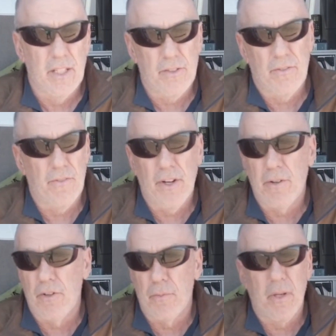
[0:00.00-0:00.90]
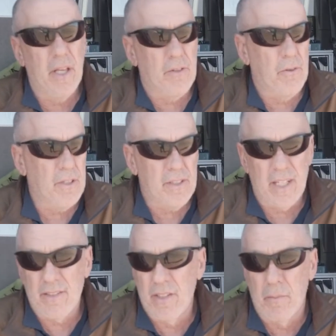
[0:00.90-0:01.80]
It's very reasonable. And
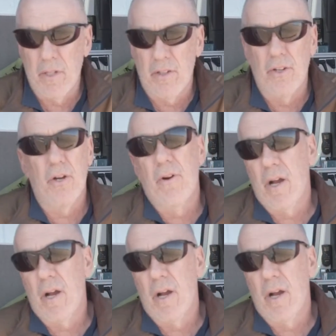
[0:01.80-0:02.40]
Quartzsite's in the middle of nowhere.